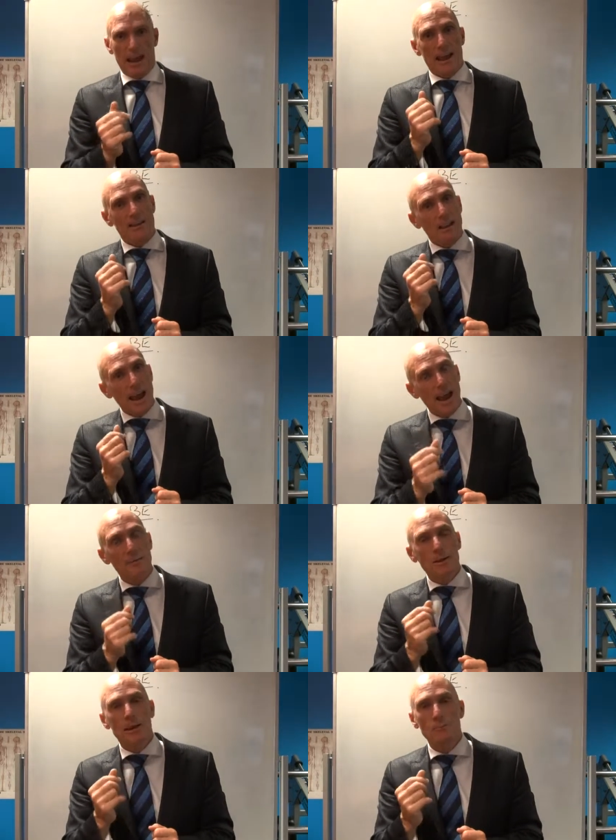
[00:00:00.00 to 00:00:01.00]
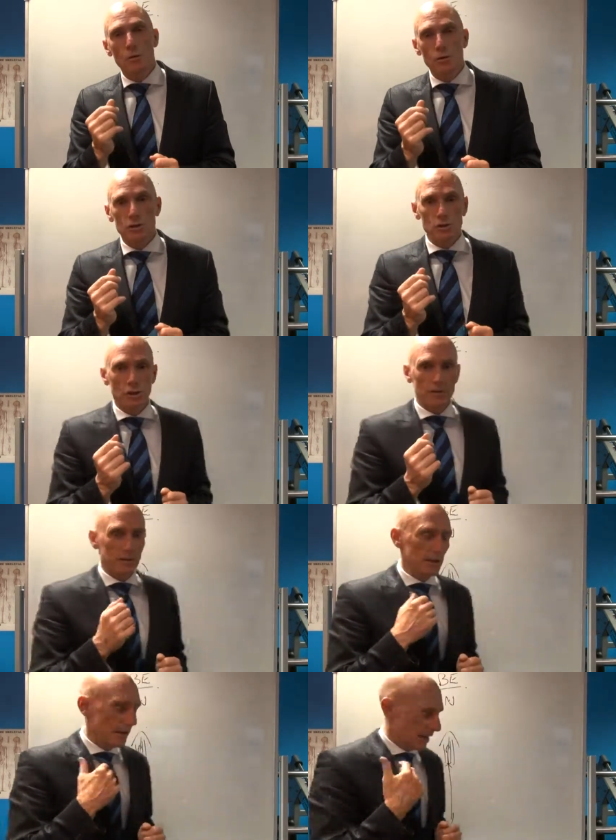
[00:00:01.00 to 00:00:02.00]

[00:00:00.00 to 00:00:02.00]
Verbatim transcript: And how do you become more deserving?